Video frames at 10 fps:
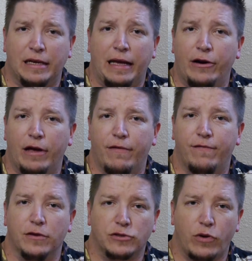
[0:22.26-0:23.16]
an internet
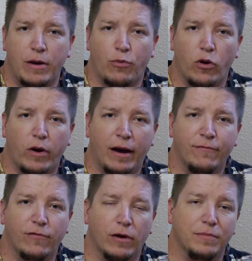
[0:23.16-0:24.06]
filtering program
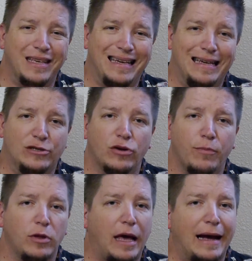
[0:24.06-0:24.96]
from the
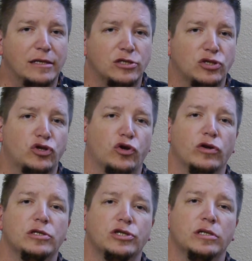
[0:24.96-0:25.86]
XXX
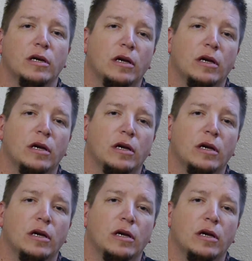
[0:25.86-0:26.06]
Church.